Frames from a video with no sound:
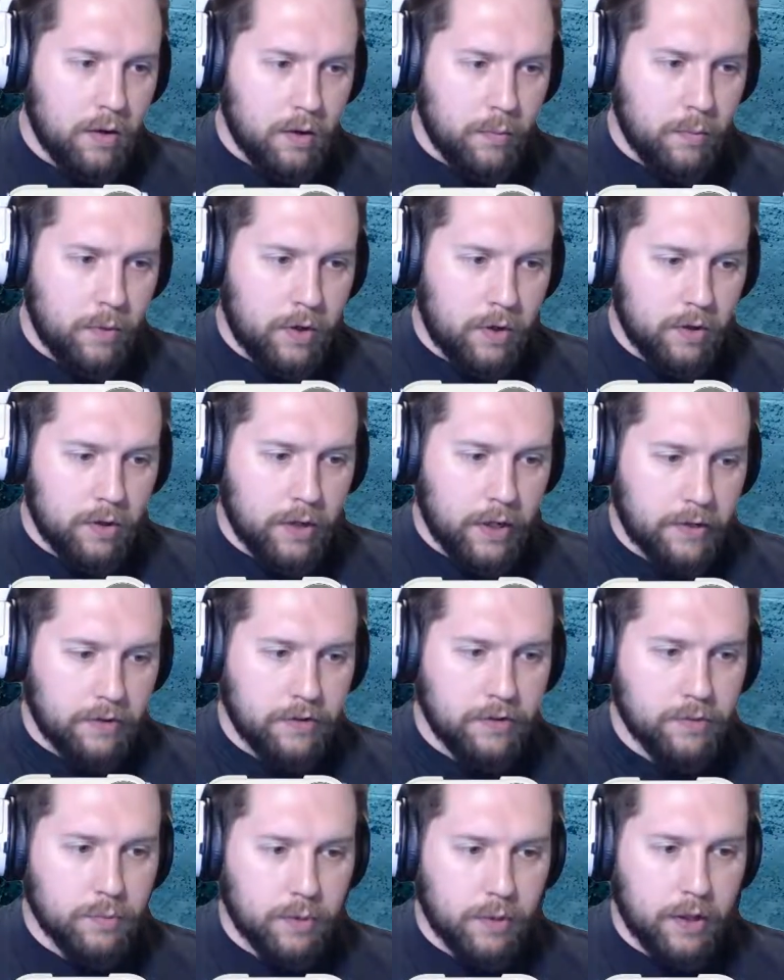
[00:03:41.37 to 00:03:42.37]
We could light
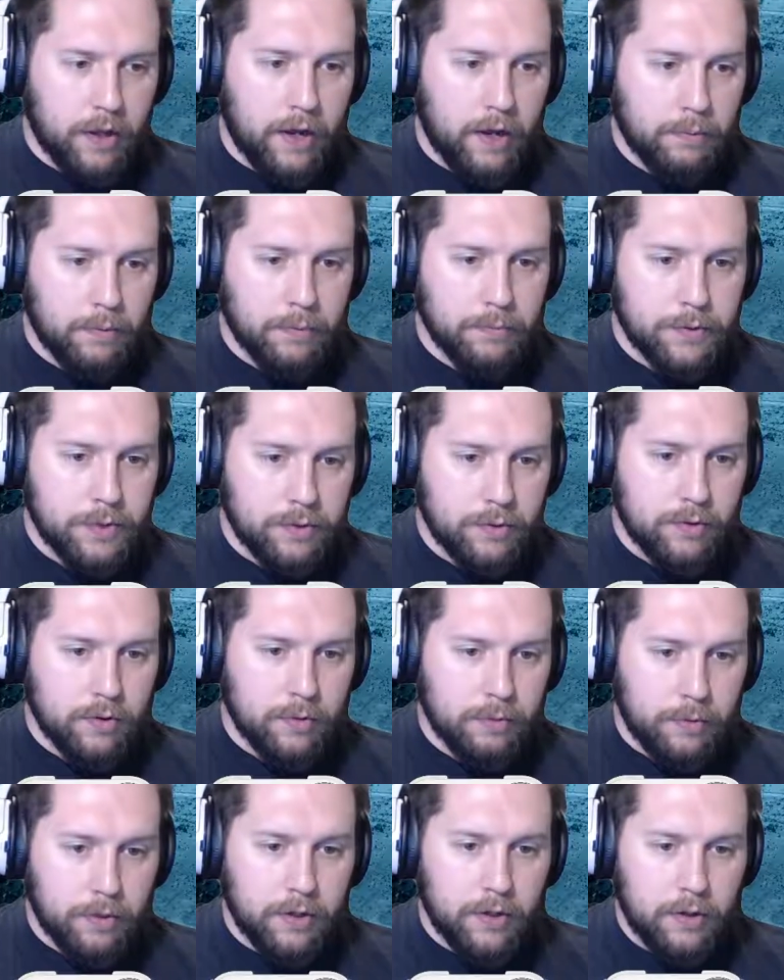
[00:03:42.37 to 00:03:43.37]
these with lamp, I'm
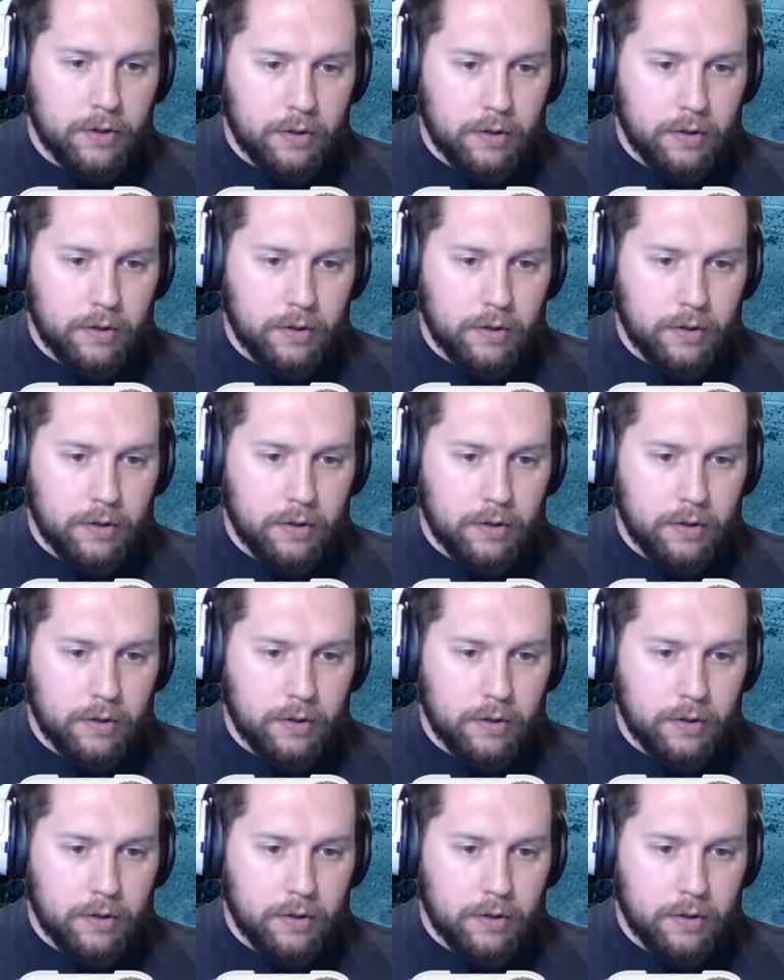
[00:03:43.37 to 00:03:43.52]
sure, but...